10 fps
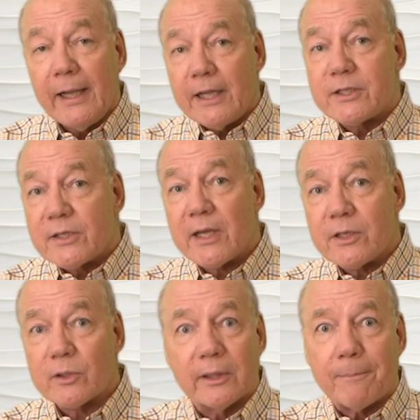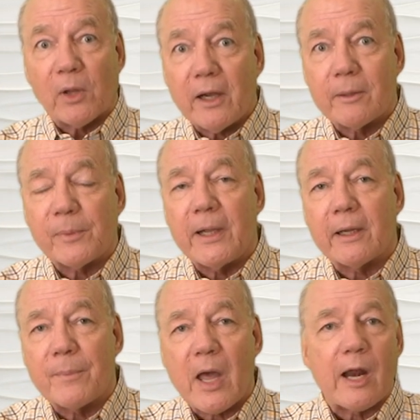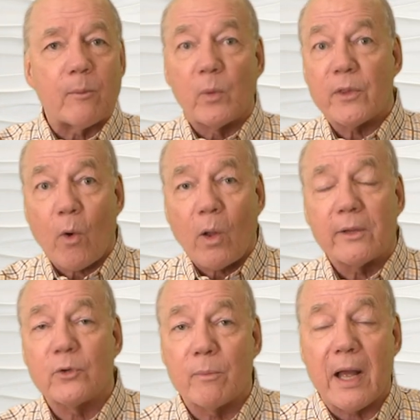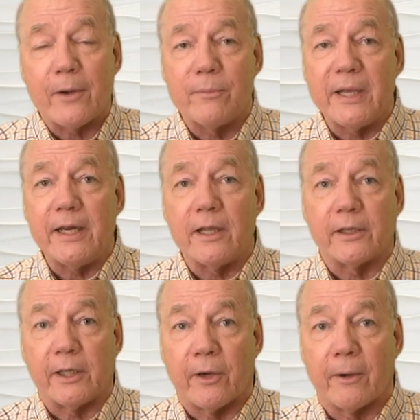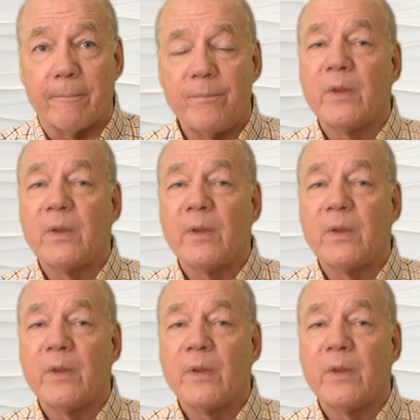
it's essentially plug and play compatible with all of your modern media gear.